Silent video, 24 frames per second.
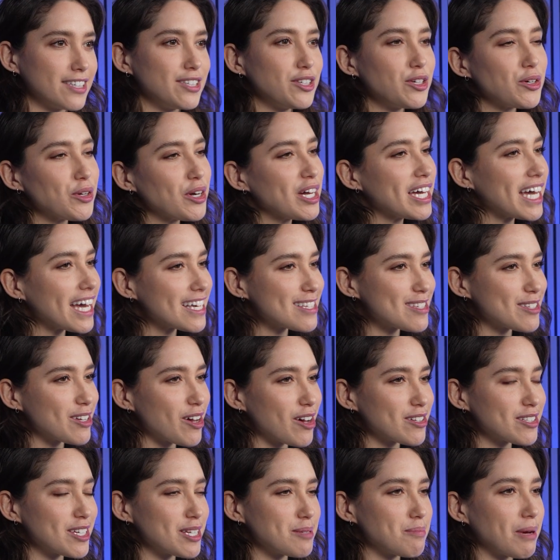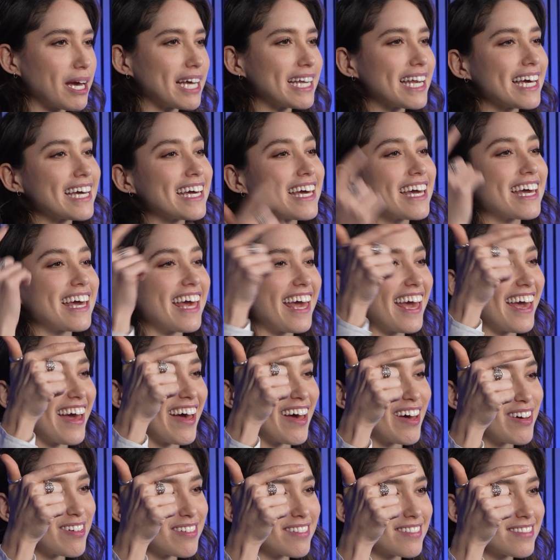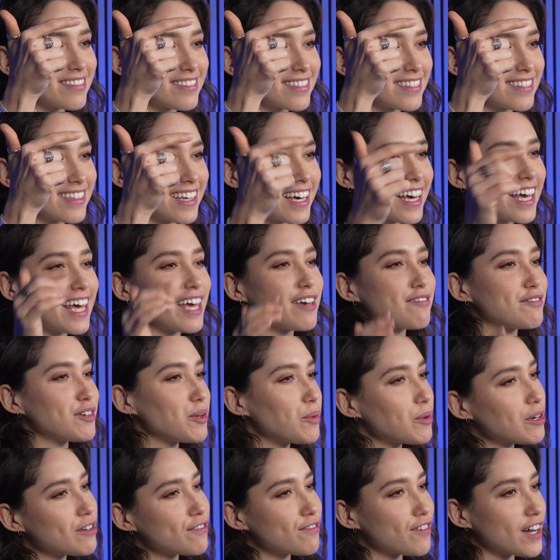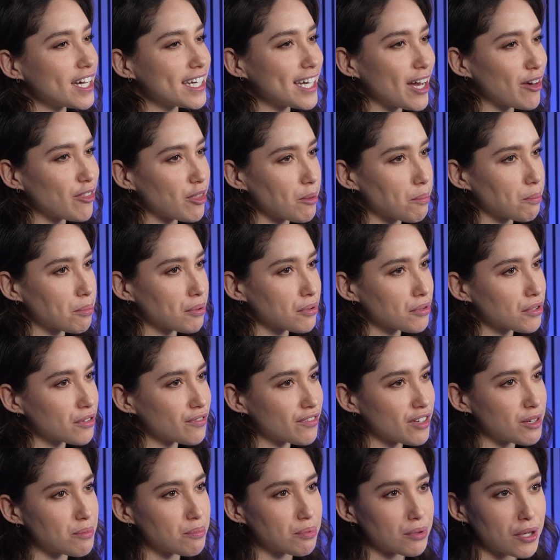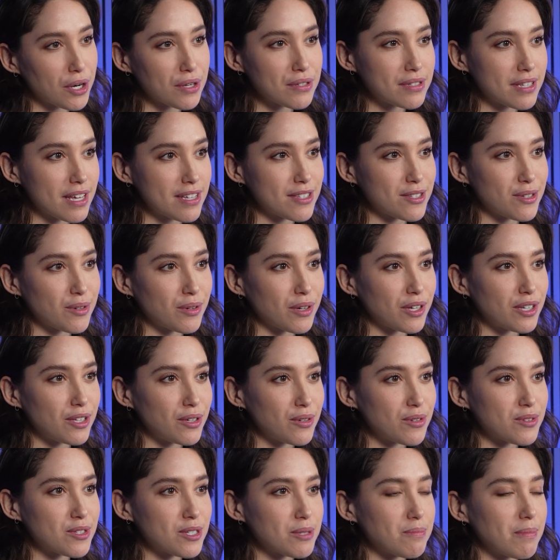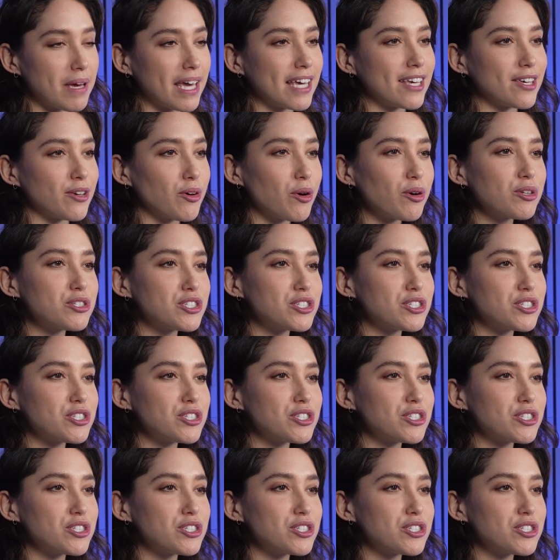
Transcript: You can get started by clicking here. If you want to find out the proven process you can use to make your